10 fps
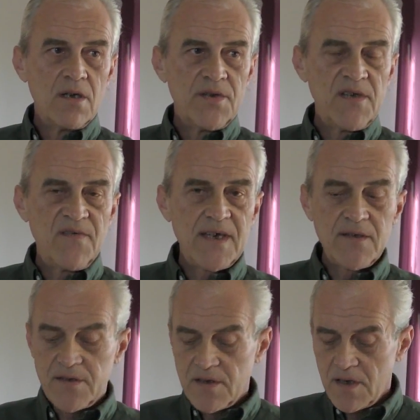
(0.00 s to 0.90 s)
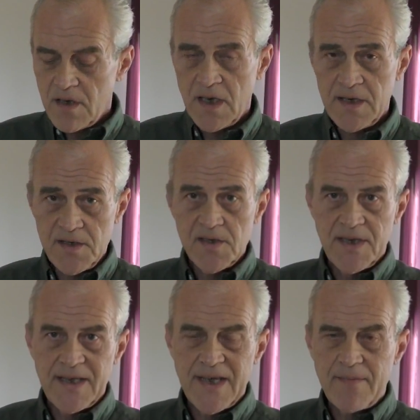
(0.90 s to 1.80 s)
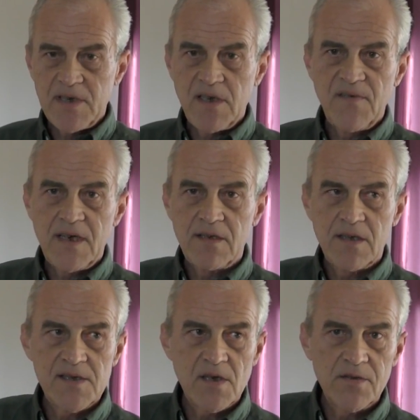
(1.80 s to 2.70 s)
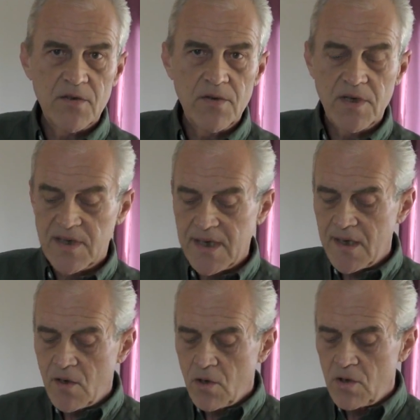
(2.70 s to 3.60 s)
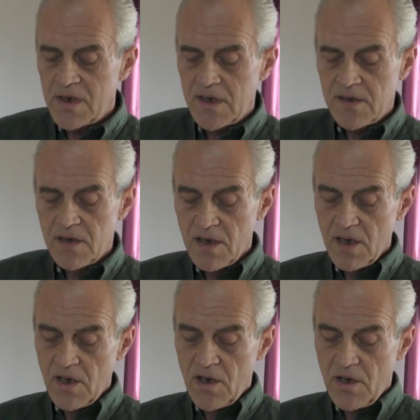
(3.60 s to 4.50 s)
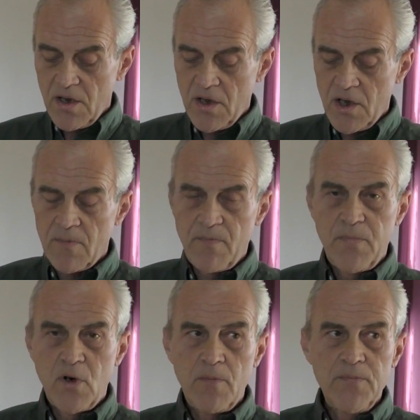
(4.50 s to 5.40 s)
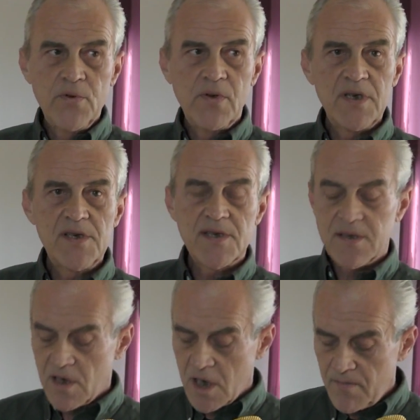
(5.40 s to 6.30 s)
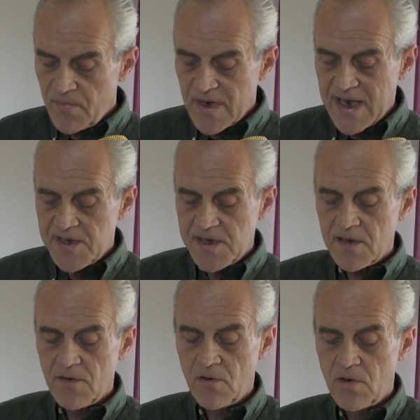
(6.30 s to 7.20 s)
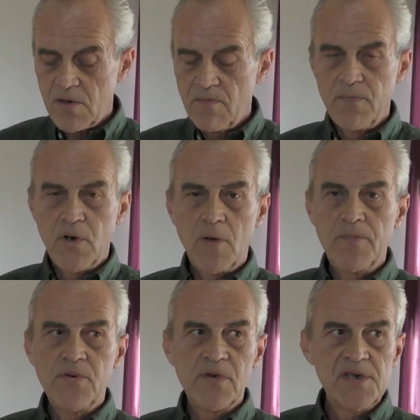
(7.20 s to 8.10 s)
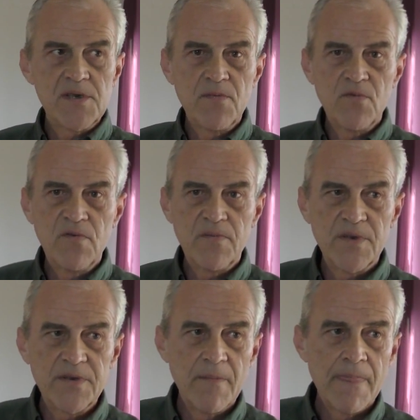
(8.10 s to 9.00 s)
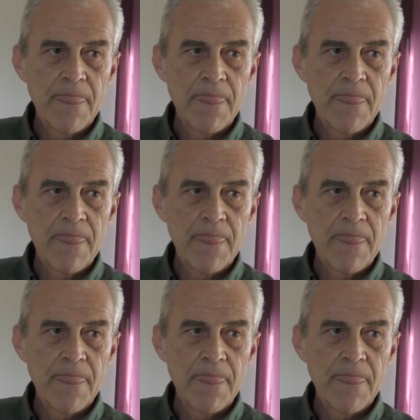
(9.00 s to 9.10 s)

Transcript: the event, and it's a dynamic event that's ongoing, they call it a populist uprising or a populism movement.